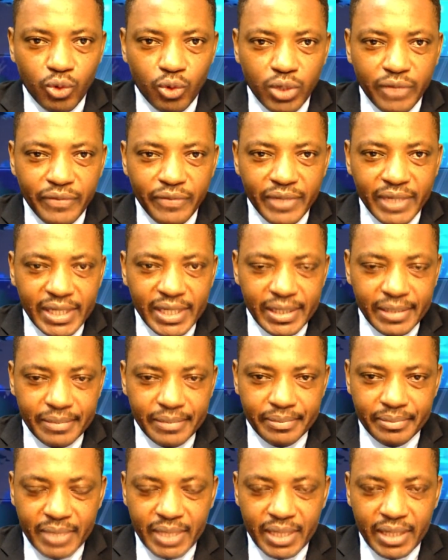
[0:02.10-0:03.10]
Good
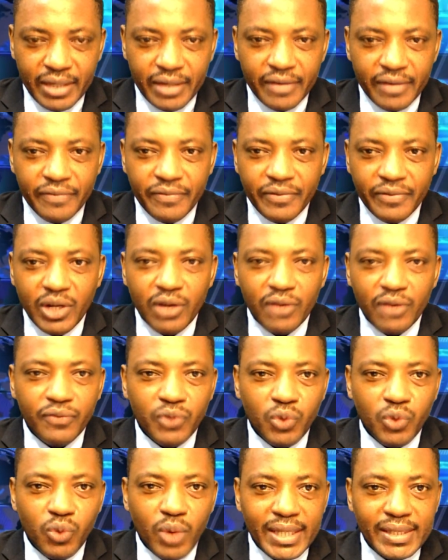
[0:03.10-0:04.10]
evening, fellow
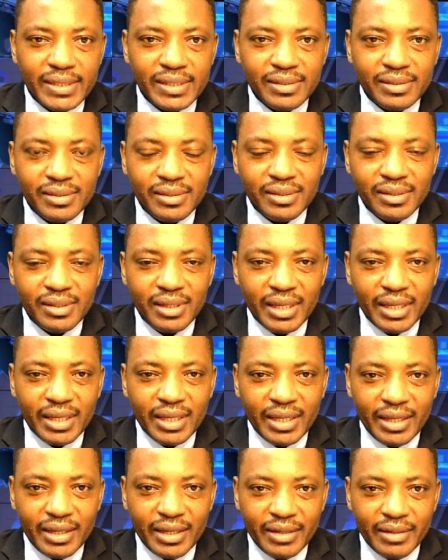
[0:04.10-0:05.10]
viewers
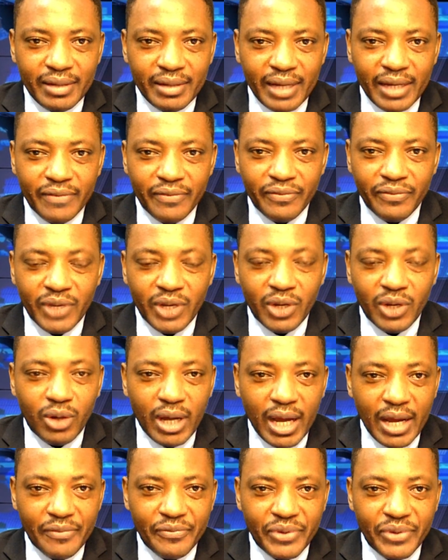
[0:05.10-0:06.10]
and
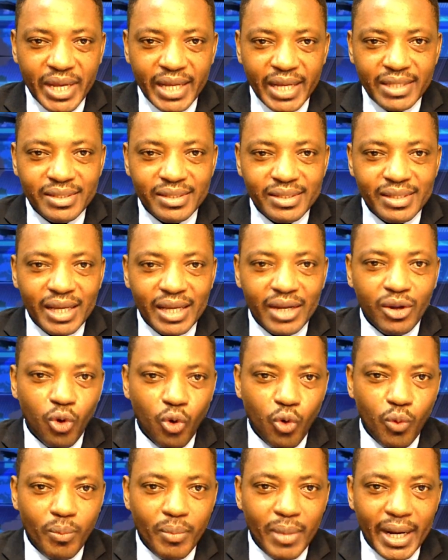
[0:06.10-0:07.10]
fellow Africans at
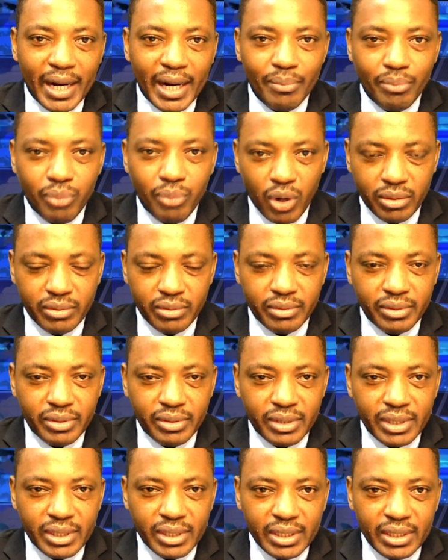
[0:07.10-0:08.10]
home and abroad.
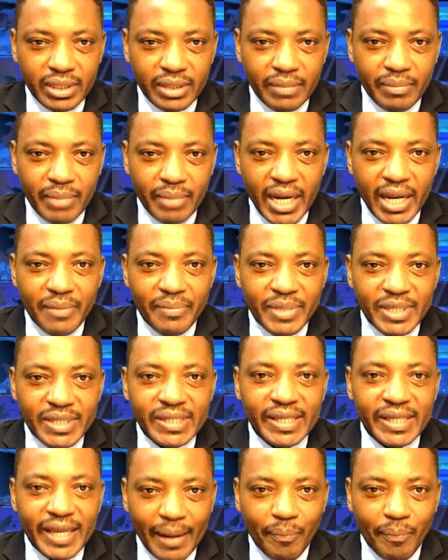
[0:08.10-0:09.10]
My name
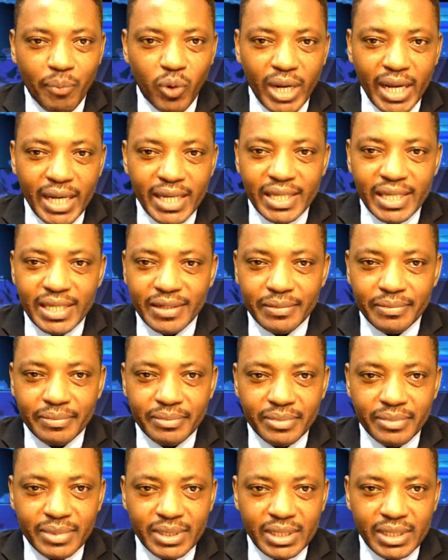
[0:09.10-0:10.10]
is Capo Daniel.
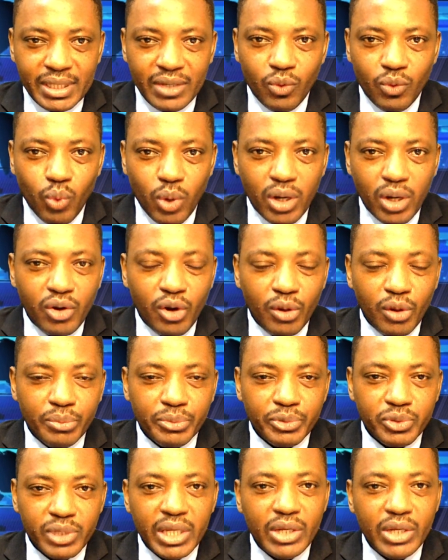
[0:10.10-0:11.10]

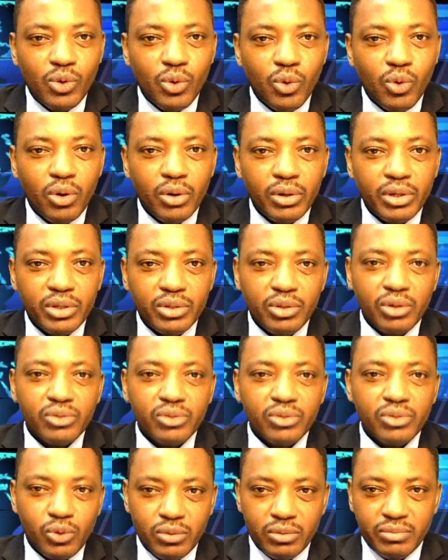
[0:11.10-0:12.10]
Welcome to the No Crony
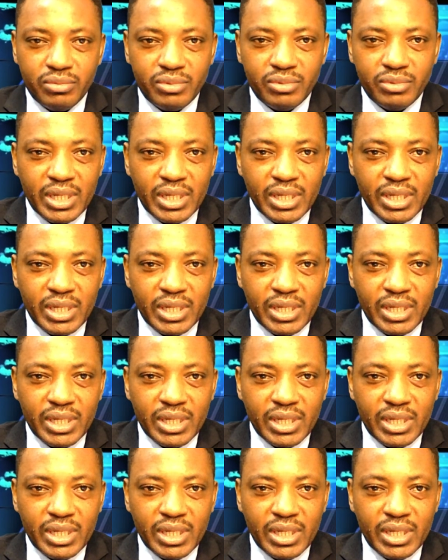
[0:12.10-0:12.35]
Talk Zone.